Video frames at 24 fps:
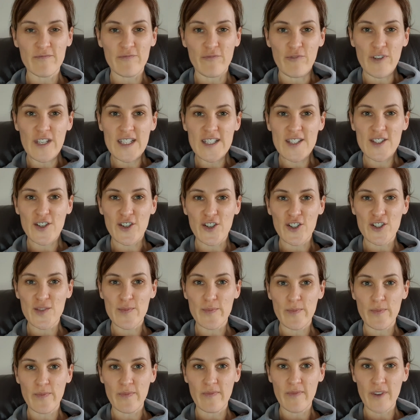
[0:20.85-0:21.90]
research
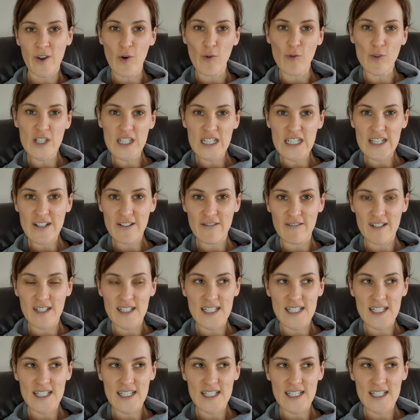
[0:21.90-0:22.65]
golden era